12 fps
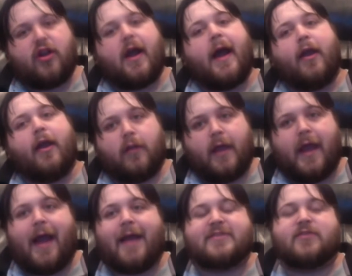high, early
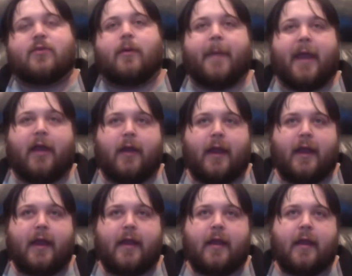high school
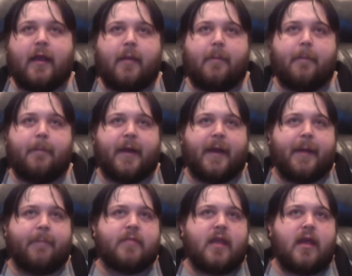period.
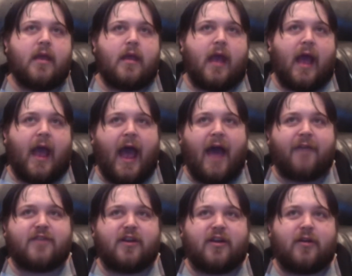But
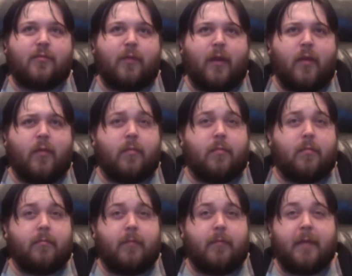after
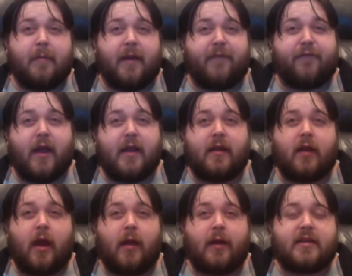me and my friend had
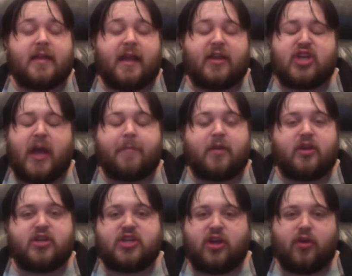gotten into like chapter
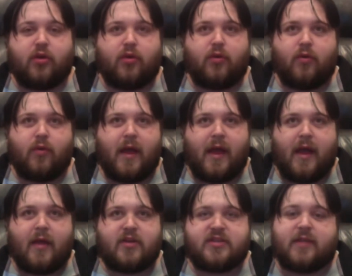2, and
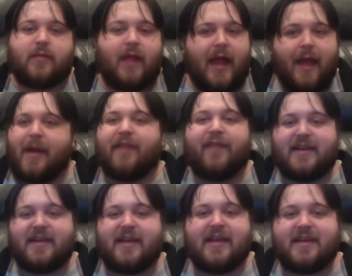she's like, well, I'm out of
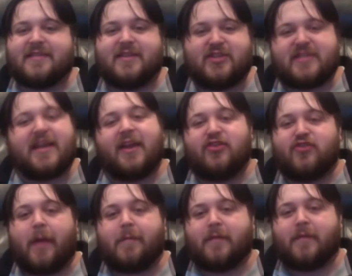ideas, and just kind of
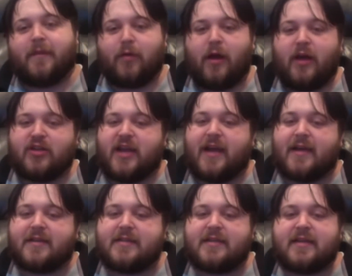dropped the
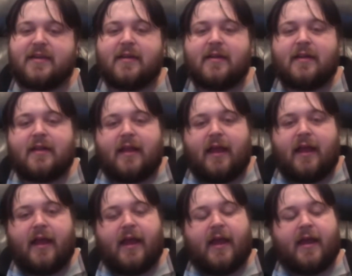project.
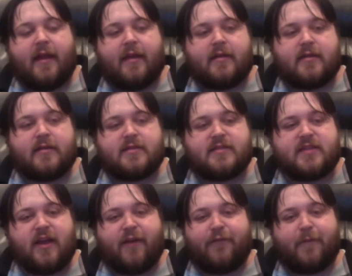And
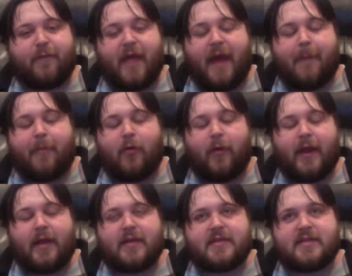so from that
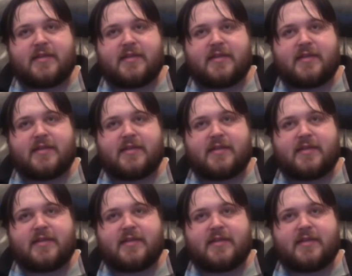point,